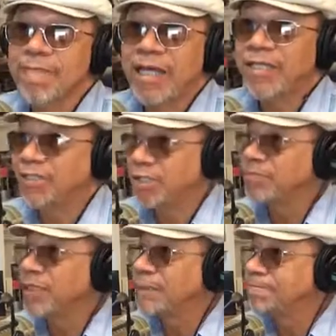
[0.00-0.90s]
And it should
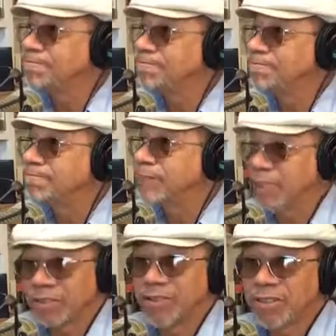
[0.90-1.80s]
be.
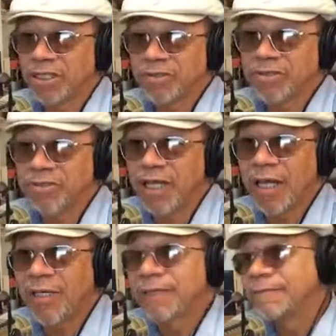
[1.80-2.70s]
It is a terrorist
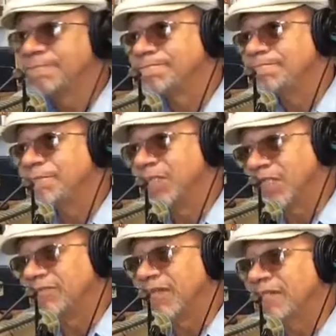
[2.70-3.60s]
attack
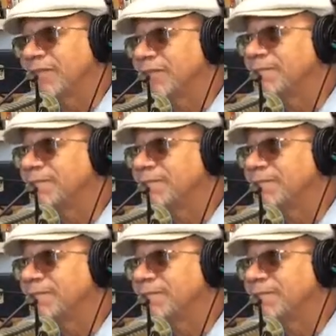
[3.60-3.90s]
in Vegas.